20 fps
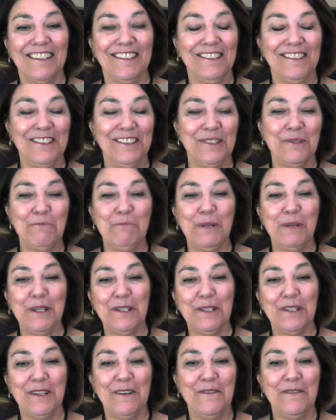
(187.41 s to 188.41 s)
a little
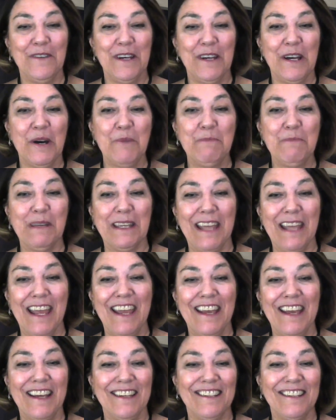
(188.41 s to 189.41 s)
bit of a helping
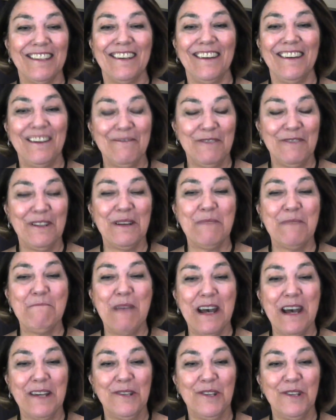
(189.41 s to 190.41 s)
hand, I would
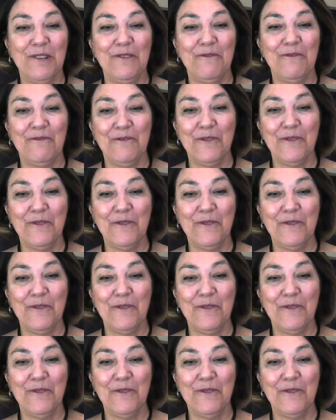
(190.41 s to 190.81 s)
imagine,